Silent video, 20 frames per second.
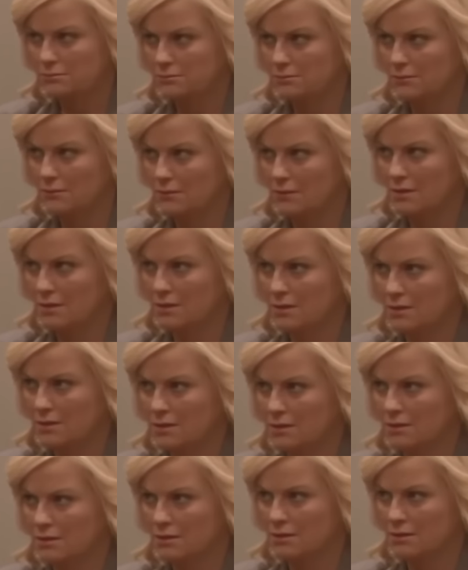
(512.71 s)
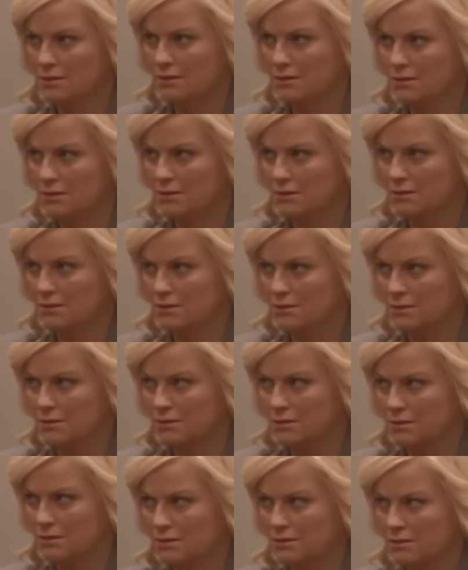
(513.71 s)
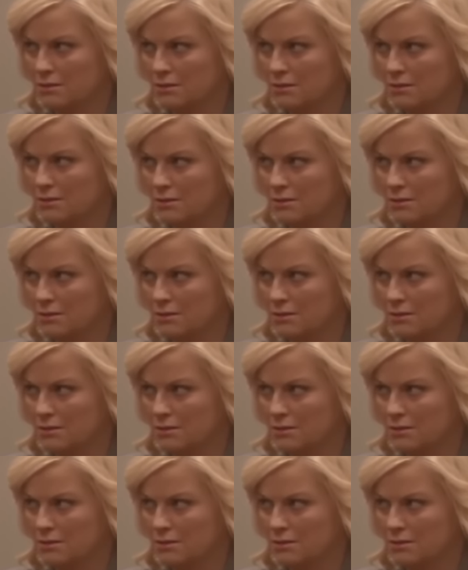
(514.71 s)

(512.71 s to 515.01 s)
[no speech]